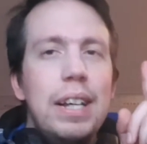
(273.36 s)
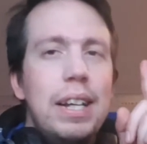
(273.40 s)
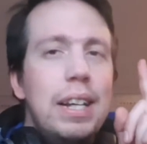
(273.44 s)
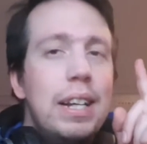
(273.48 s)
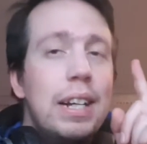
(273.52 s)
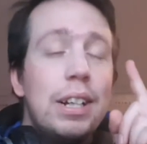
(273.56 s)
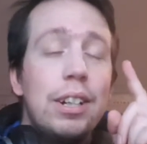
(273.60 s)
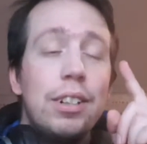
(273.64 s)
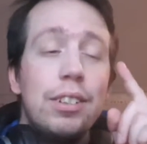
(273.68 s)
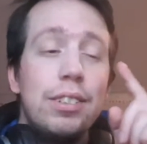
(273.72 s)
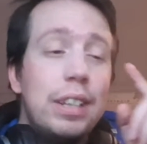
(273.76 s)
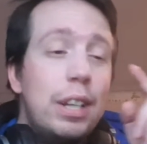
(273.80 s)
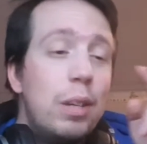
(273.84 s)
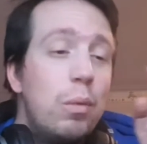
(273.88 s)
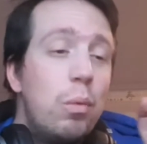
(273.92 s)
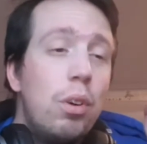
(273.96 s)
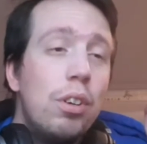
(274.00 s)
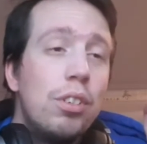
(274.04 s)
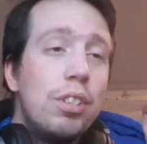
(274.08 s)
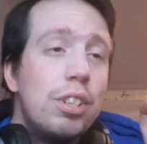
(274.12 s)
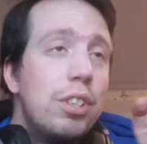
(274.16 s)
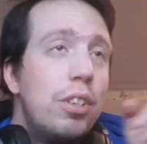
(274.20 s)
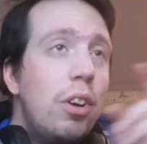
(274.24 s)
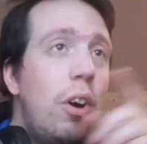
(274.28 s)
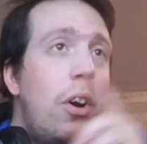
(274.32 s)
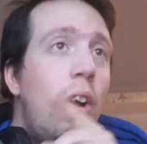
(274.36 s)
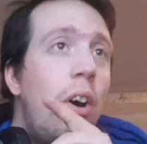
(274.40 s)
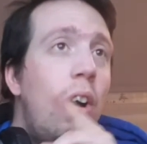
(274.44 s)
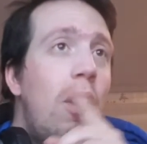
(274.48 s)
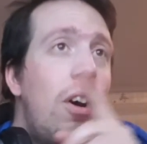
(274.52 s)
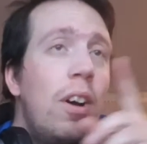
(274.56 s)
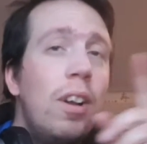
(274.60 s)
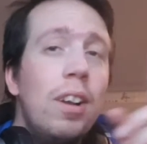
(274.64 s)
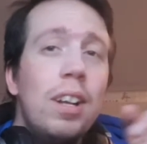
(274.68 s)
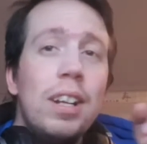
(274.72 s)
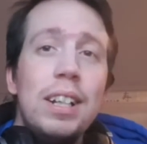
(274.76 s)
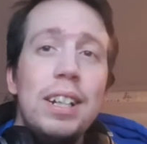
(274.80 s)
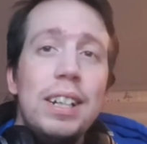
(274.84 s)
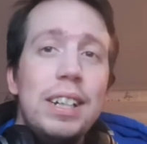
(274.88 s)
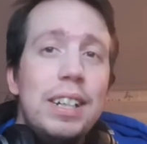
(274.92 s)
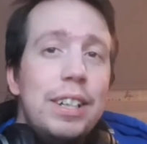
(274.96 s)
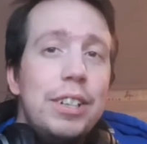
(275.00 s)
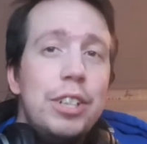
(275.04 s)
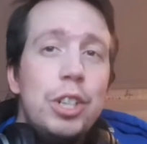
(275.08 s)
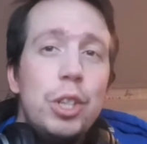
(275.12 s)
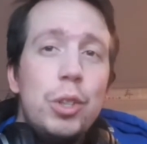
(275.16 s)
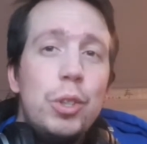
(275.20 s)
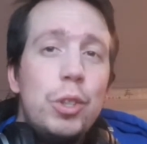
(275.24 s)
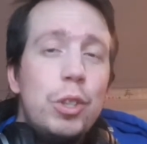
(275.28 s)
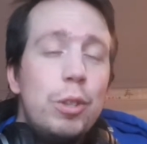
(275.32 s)
because I watched all
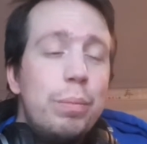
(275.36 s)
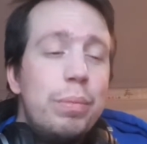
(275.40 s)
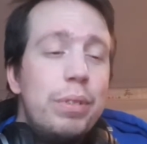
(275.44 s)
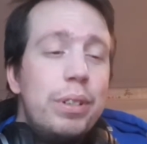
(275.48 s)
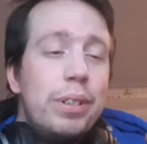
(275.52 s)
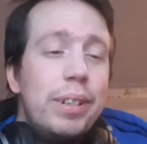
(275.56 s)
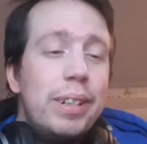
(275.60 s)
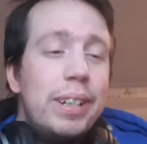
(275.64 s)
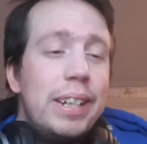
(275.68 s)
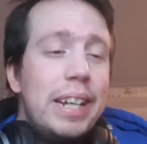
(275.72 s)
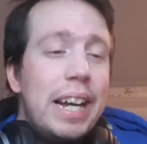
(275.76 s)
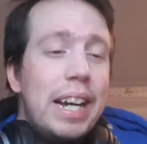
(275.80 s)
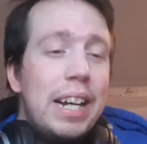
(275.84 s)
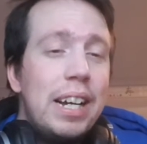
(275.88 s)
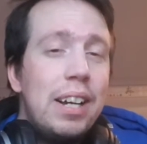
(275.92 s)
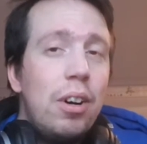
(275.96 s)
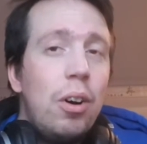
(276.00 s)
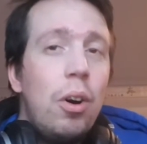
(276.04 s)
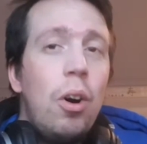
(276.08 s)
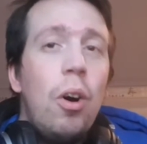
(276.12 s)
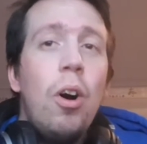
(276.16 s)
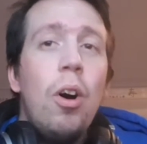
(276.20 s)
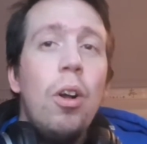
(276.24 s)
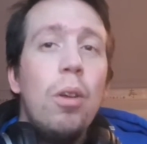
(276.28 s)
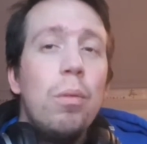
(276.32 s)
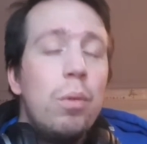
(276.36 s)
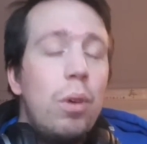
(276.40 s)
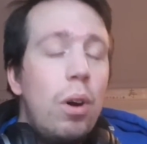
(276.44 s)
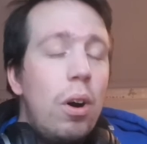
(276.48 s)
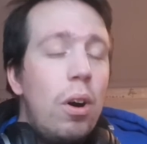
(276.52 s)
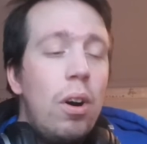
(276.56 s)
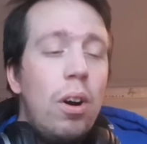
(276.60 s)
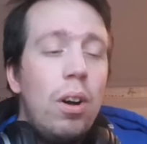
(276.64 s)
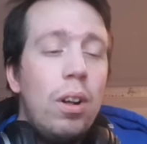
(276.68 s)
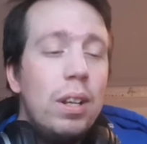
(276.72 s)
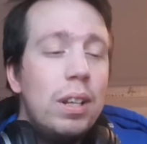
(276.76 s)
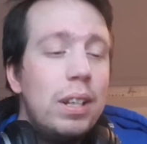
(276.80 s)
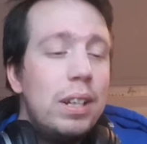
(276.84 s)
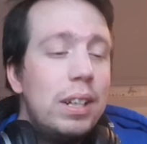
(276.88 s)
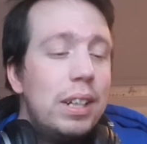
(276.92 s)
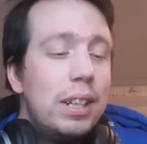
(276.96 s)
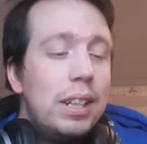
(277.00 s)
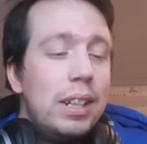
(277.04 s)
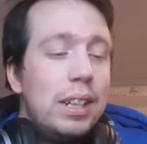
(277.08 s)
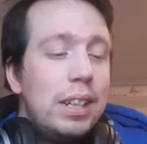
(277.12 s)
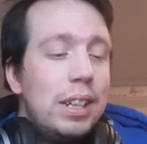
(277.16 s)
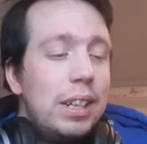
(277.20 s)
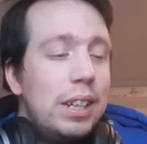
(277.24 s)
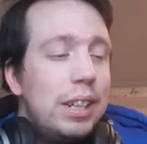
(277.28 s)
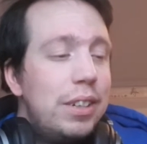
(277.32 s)
YouTuber react, all all
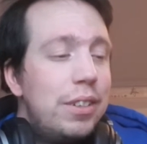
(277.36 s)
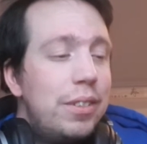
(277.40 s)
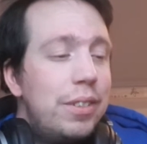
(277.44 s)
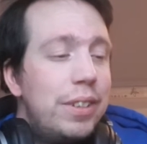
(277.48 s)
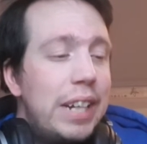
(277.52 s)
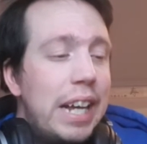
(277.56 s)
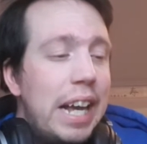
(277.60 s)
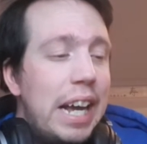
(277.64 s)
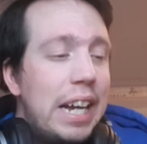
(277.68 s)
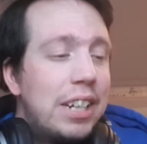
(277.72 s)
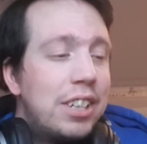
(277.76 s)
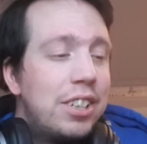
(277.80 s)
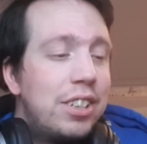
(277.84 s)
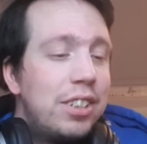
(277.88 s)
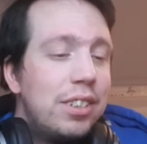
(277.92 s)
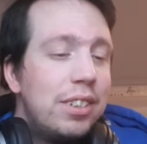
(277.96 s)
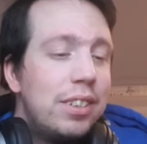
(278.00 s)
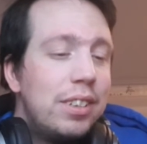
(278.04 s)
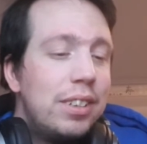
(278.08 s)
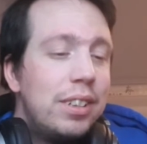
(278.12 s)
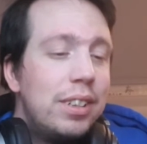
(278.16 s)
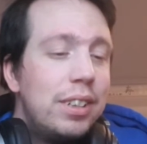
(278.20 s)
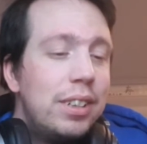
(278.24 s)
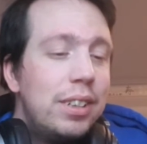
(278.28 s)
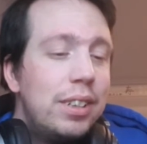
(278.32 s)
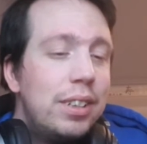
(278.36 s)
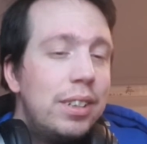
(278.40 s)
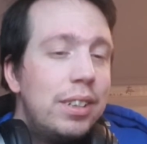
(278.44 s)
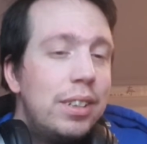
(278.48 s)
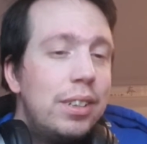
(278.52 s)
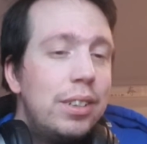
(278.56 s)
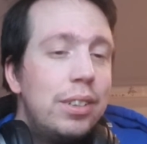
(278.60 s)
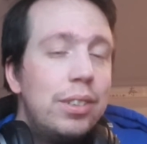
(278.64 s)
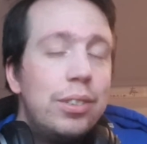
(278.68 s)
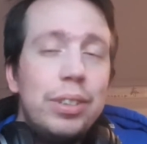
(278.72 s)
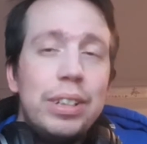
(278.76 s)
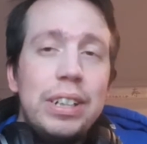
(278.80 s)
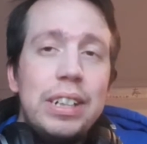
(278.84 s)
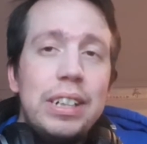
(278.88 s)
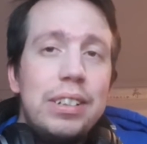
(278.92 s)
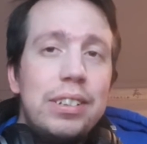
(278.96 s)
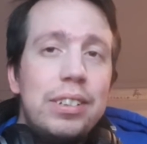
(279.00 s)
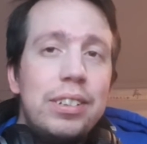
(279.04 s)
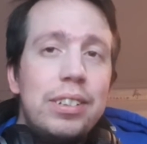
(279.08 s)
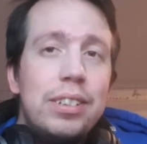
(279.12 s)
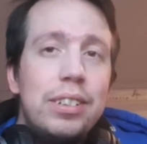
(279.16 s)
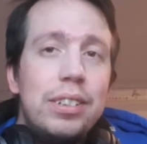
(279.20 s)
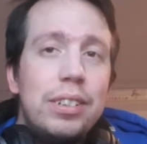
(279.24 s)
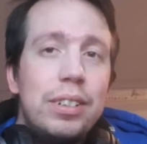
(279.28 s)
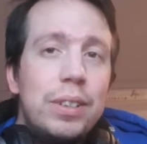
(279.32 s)
reaction to his
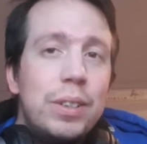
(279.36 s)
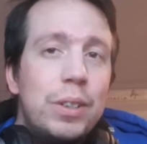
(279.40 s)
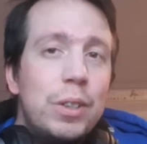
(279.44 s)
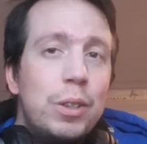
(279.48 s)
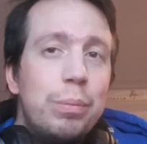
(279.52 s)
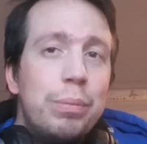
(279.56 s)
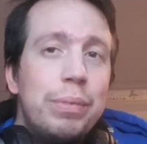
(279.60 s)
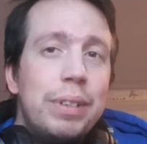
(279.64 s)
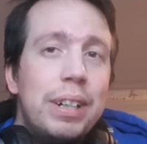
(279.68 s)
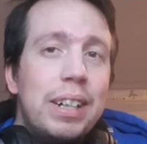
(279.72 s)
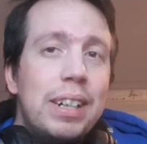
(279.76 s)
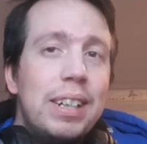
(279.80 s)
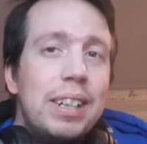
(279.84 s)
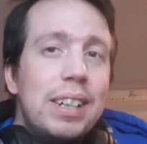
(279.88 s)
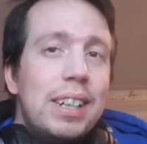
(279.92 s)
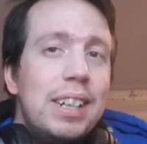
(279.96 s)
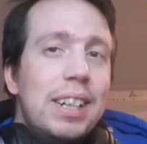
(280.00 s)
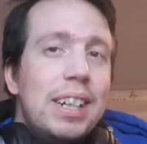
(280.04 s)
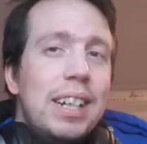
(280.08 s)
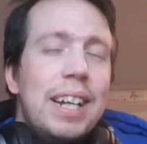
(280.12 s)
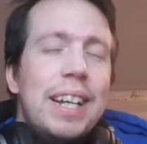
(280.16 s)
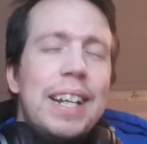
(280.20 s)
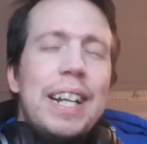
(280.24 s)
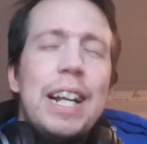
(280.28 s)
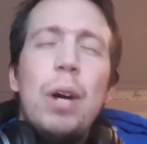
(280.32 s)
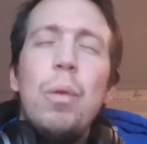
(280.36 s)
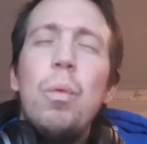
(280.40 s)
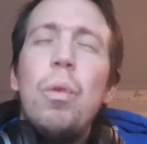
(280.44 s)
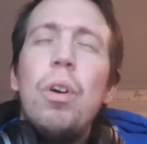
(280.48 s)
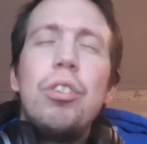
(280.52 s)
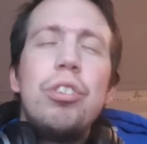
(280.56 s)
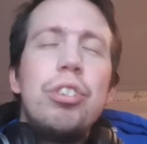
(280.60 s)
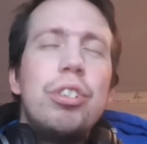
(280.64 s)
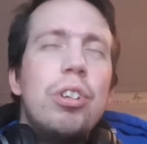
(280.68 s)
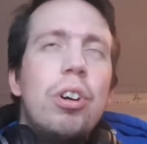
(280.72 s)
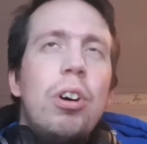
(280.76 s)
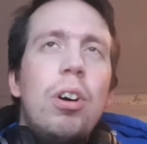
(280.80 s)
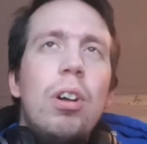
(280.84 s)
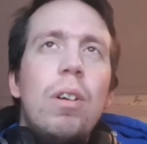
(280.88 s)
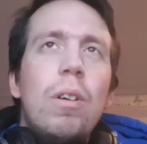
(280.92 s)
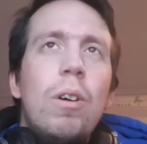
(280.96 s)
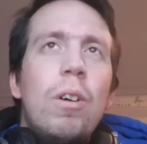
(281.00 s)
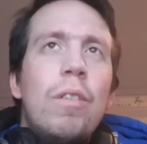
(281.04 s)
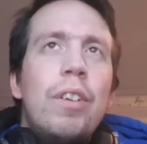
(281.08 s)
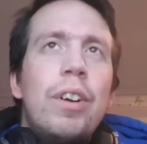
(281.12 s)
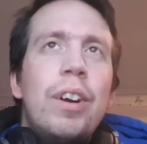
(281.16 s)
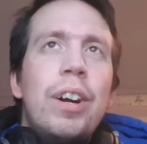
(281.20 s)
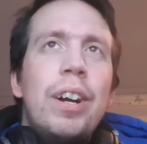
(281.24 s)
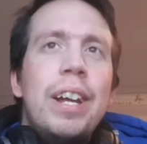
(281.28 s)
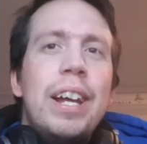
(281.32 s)
Ilkumia, and I watched it all
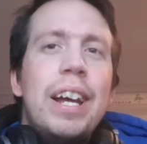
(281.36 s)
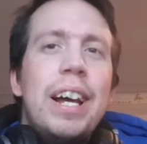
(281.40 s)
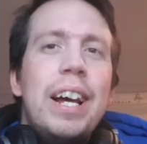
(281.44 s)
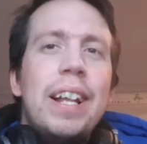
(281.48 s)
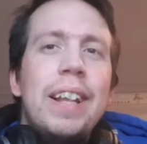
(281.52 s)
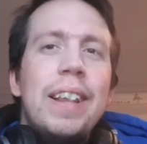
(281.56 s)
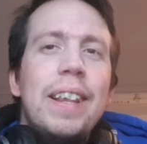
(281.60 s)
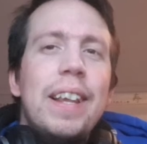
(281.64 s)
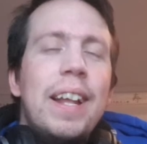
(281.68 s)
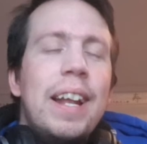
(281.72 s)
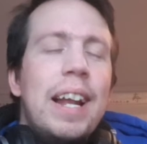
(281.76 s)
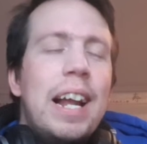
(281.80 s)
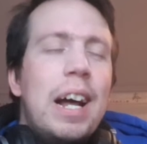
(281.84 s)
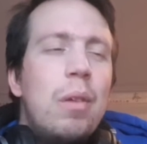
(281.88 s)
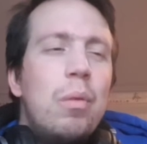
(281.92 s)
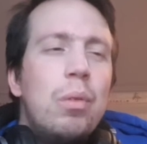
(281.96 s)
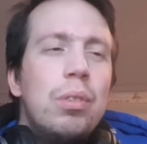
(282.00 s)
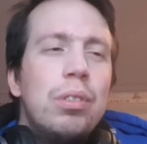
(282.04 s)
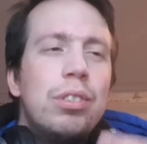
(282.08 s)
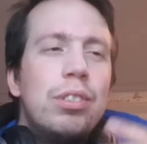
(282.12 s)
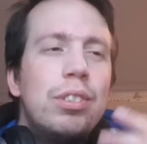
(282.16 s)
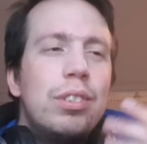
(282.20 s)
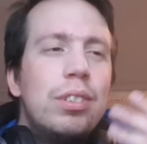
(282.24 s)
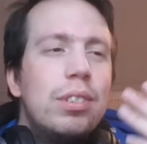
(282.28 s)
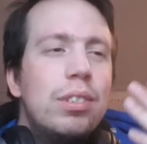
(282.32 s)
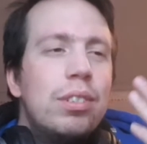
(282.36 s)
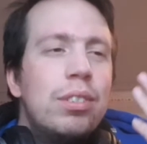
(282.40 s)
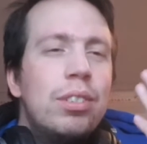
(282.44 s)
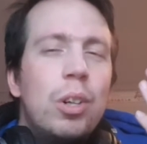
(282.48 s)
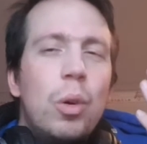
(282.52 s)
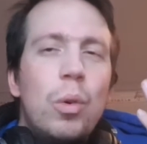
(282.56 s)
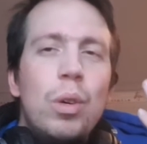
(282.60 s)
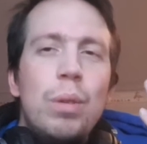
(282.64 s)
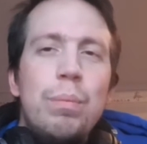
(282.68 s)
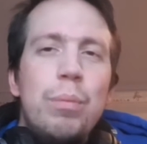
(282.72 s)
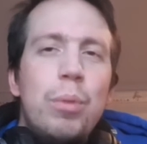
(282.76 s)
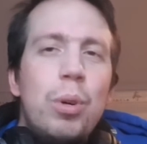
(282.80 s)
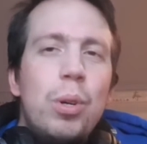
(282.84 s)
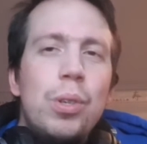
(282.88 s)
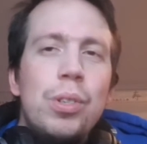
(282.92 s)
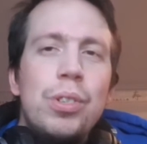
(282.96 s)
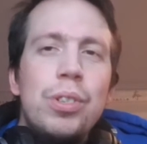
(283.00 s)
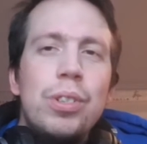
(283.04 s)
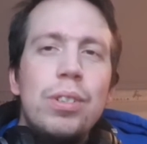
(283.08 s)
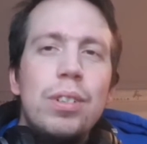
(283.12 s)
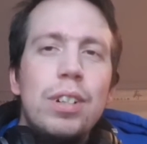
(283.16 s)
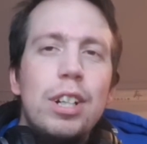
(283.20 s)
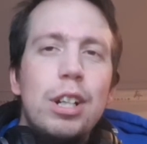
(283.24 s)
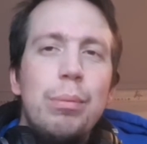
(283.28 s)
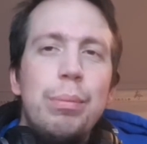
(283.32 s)
over again, and I was so
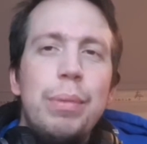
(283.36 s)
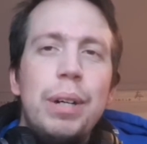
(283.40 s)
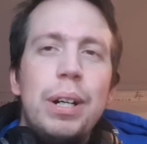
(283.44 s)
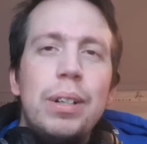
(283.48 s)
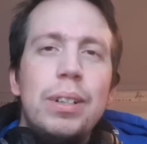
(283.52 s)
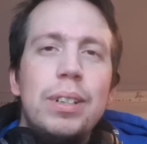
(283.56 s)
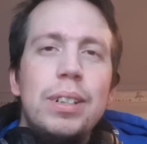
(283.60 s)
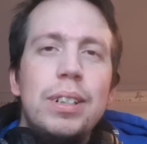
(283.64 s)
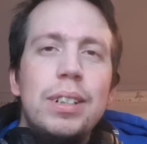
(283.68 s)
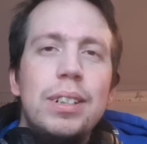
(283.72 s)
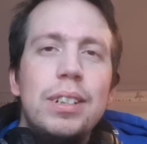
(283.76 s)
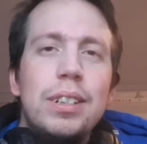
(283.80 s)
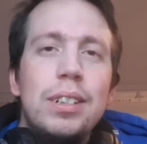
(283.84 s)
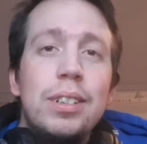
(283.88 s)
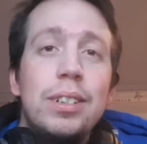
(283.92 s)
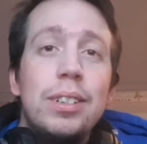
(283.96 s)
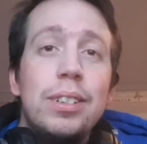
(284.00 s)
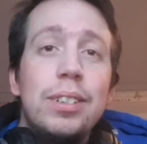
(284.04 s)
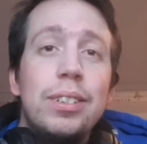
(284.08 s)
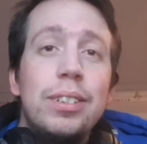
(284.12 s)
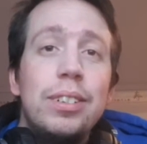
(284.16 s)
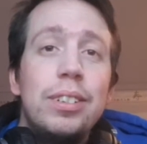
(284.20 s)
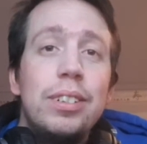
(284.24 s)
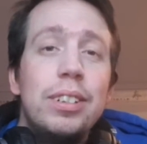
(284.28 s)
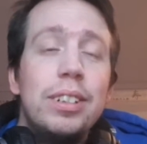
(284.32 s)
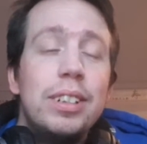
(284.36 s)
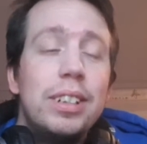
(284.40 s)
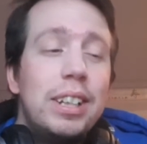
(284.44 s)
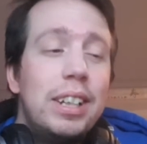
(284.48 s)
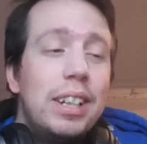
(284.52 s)
emotional about it because